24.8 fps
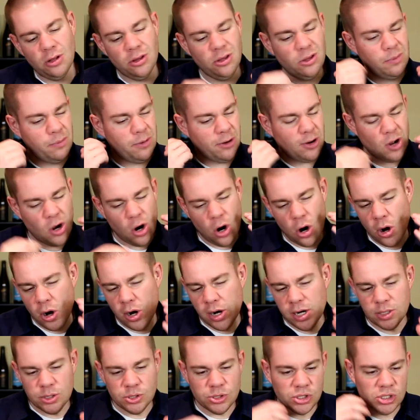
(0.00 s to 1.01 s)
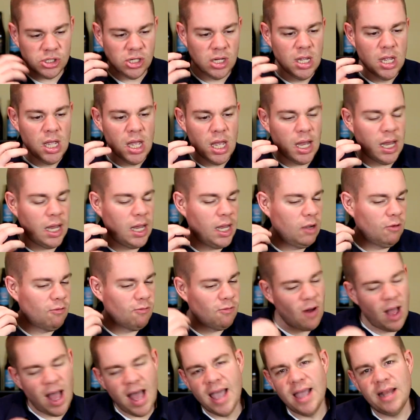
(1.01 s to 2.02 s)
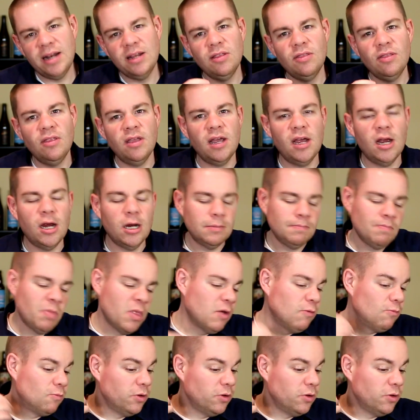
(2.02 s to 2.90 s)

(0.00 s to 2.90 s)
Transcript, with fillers: a little bit of orange, uh, rind in there.